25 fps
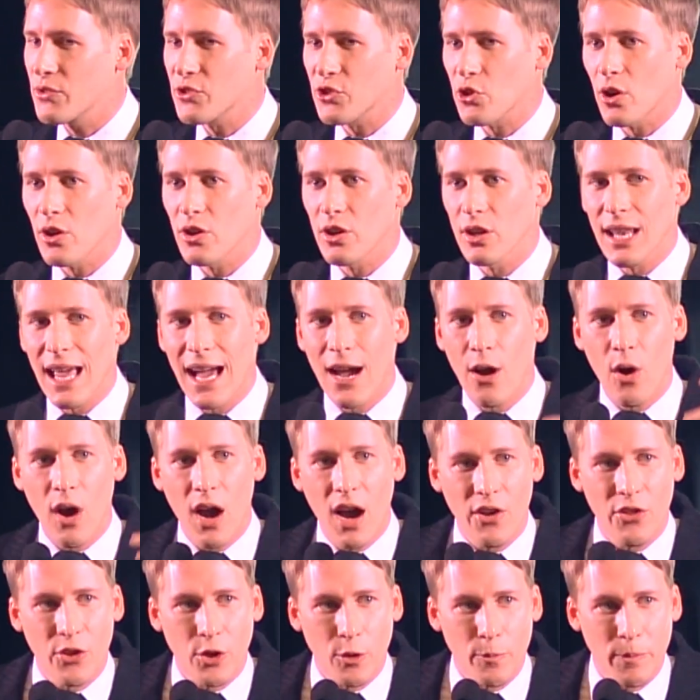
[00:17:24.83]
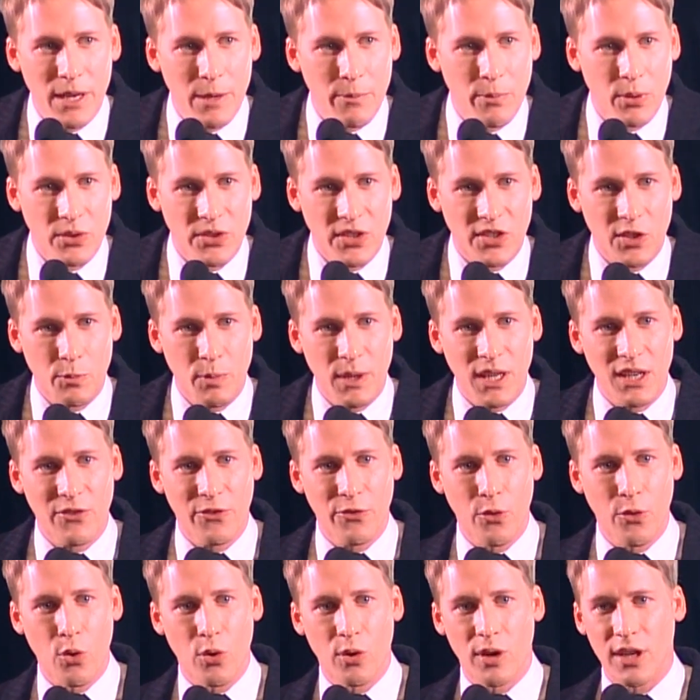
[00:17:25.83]
We have started to allow other people to
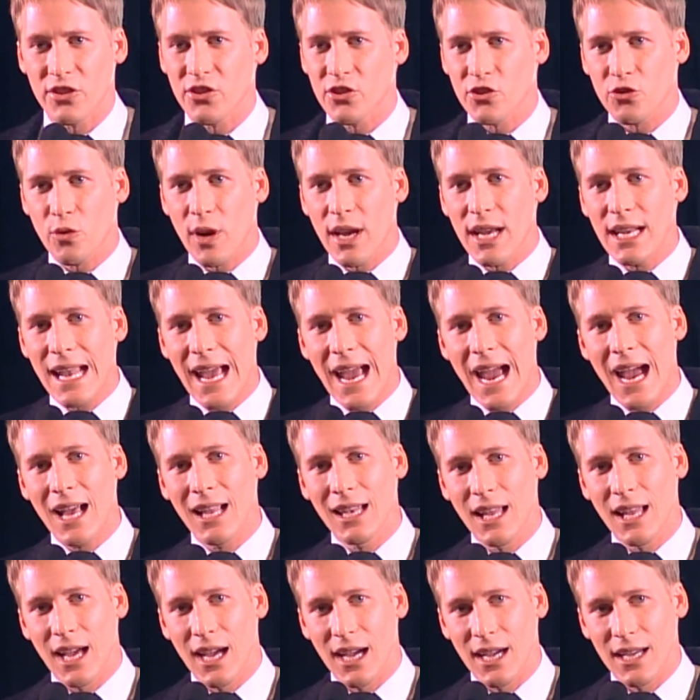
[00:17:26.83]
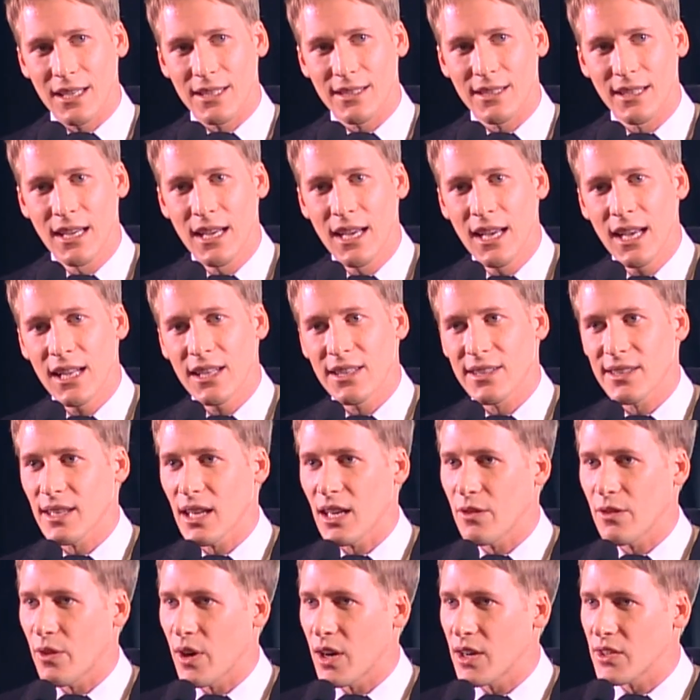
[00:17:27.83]
speak for us, straight allies
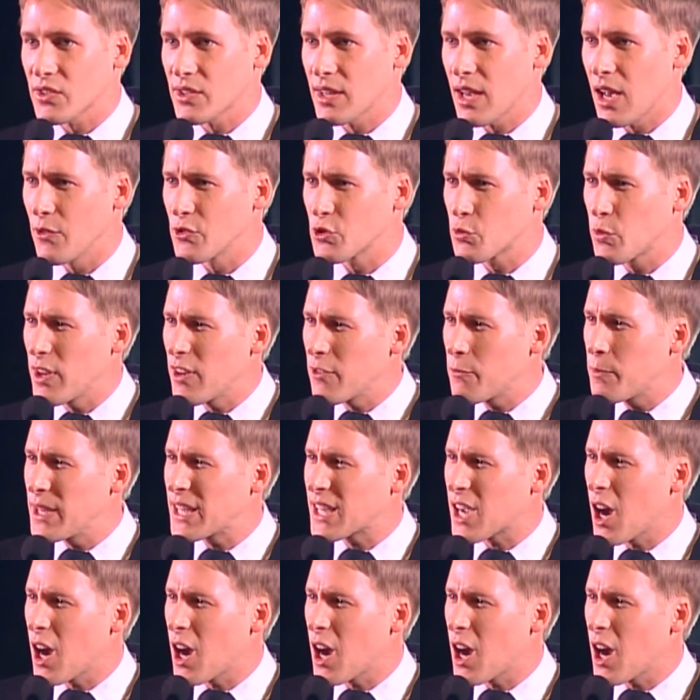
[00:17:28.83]
instead of ourselves.